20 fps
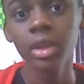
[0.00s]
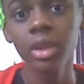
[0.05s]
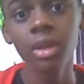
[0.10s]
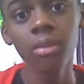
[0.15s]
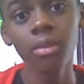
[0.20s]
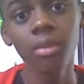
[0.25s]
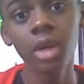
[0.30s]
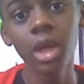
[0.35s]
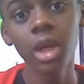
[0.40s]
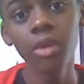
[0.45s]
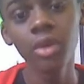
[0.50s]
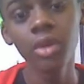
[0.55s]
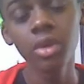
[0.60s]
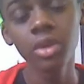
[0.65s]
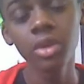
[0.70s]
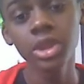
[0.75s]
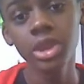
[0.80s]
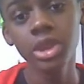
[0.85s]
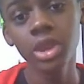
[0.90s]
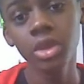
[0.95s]
Marvel
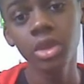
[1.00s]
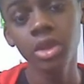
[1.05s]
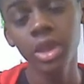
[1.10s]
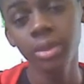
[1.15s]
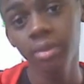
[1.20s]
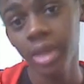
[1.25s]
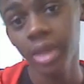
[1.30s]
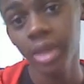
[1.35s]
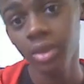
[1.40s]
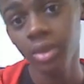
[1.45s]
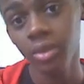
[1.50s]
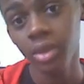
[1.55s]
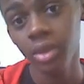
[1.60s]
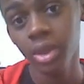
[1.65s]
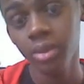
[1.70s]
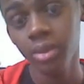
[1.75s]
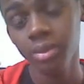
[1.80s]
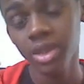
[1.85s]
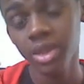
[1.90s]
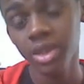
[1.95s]
was going
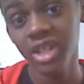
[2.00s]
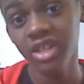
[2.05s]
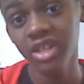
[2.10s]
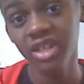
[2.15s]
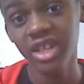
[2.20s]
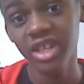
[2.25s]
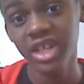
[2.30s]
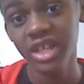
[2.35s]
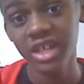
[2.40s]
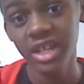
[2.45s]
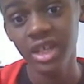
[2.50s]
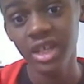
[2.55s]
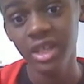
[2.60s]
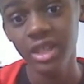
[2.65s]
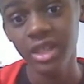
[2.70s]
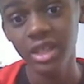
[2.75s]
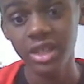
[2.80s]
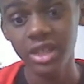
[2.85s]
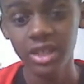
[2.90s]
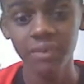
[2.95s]
bankrupt in the late
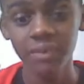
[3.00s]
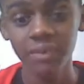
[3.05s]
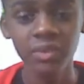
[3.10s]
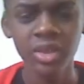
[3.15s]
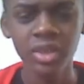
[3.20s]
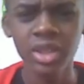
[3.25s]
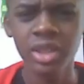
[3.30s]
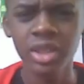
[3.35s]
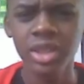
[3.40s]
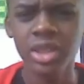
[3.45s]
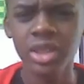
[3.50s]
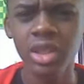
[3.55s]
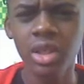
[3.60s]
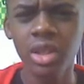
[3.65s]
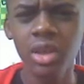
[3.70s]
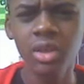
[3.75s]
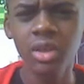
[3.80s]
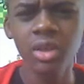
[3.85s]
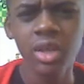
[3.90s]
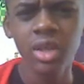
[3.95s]
90s,
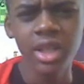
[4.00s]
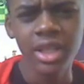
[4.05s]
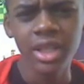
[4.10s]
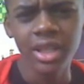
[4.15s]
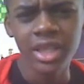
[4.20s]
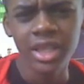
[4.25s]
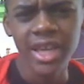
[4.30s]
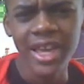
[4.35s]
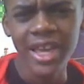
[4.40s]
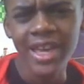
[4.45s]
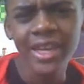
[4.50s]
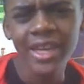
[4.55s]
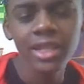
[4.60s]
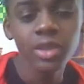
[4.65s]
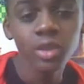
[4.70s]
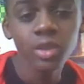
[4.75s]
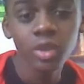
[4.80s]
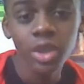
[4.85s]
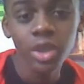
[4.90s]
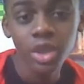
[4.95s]
so they had
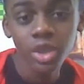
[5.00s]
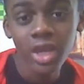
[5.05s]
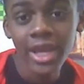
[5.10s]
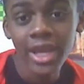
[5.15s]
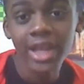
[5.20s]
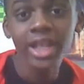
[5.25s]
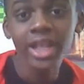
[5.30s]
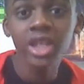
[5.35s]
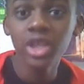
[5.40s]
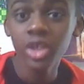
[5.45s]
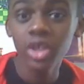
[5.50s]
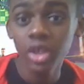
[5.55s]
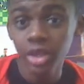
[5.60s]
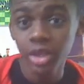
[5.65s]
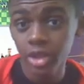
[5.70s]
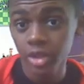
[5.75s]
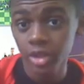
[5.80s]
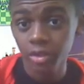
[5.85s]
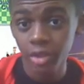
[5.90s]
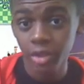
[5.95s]
to attract
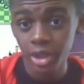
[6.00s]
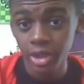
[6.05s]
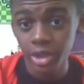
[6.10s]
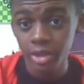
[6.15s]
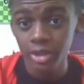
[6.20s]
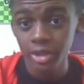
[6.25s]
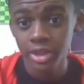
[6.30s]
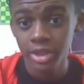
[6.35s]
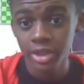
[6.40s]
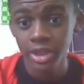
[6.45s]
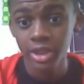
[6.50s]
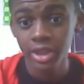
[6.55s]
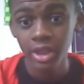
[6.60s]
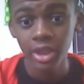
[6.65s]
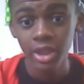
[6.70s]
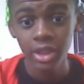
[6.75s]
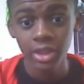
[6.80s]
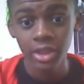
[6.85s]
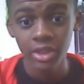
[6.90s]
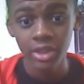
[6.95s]
younger readers
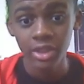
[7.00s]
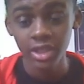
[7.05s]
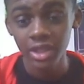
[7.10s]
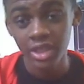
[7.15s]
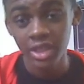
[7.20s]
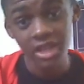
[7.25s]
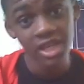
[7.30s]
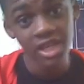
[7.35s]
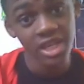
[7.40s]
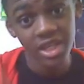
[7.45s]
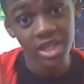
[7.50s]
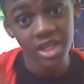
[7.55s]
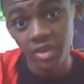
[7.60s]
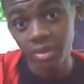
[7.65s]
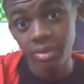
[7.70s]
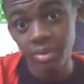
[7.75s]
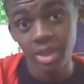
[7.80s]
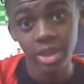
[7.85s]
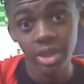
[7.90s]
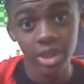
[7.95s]
so then they get their
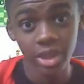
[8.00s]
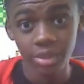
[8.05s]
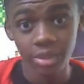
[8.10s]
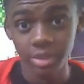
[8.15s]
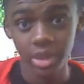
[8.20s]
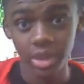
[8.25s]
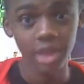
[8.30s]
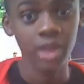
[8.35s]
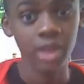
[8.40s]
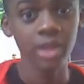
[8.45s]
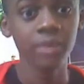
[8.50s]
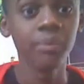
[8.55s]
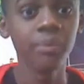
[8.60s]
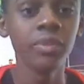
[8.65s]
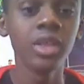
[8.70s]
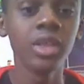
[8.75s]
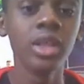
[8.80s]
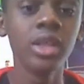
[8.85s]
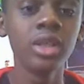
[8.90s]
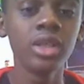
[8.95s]
money up again.
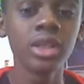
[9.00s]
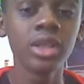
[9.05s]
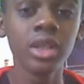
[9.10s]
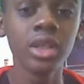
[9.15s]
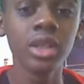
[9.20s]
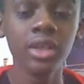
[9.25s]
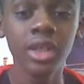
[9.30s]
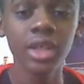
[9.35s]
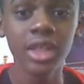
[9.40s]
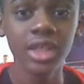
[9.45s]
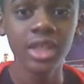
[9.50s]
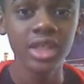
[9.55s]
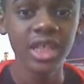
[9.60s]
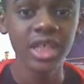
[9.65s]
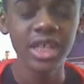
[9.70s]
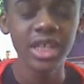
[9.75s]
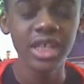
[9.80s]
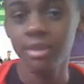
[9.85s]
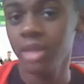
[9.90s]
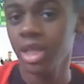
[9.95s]
So they
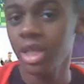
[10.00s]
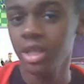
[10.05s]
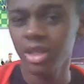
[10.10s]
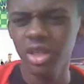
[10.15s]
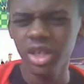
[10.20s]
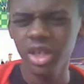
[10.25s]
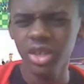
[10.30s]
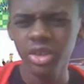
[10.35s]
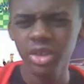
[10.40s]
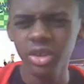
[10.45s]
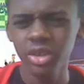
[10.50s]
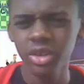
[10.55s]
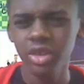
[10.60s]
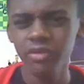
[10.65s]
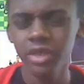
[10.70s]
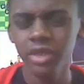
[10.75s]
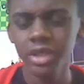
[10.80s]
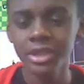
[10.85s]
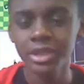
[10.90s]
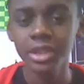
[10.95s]
decide to make another
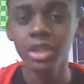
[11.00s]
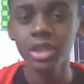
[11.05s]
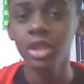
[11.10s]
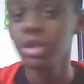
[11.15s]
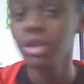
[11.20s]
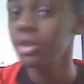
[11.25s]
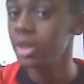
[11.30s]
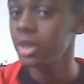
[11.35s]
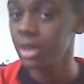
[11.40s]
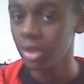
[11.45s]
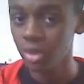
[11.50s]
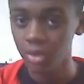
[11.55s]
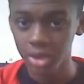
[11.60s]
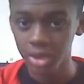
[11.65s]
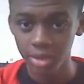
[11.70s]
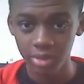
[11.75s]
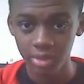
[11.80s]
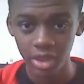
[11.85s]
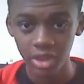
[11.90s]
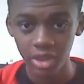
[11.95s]
universe called the
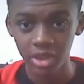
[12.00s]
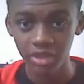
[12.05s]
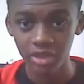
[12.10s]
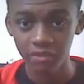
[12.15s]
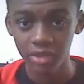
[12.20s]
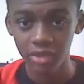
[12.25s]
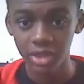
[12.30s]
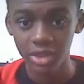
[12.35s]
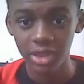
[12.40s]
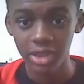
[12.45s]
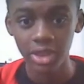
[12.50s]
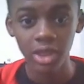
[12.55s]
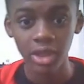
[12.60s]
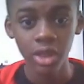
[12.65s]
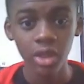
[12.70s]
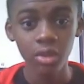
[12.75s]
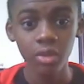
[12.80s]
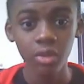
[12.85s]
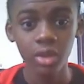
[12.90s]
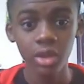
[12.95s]
Ultimate Universe,
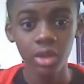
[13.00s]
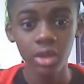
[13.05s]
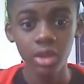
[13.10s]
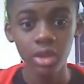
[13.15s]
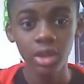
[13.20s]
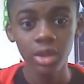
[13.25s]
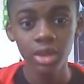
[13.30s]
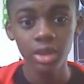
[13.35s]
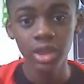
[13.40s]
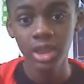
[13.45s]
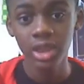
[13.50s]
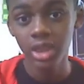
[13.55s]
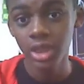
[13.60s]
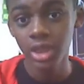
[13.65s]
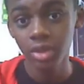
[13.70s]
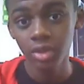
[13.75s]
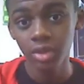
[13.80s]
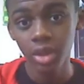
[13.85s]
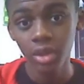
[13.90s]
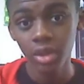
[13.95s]
where the
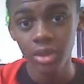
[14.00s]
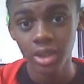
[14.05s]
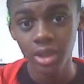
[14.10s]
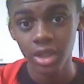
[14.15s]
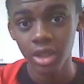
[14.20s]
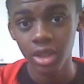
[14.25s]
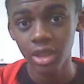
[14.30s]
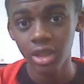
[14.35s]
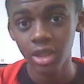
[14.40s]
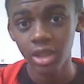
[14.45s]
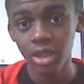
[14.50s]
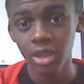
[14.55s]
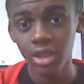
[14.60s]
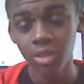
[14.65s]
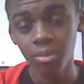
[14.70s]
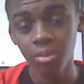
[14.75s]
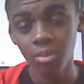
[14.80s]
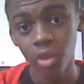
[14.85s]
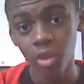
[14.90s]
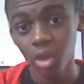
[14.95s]
heroes are
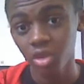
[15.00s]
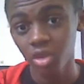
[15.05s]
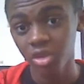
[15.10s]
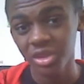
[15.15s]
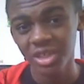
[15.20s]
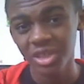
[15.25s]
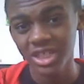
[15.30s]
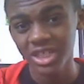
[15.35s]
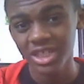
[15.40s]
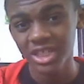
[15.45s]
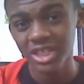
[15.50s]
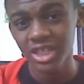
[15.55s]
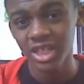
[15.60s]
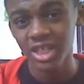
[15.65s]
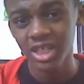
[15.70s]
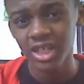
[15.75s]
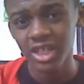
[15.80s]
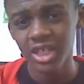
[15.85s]
more realistic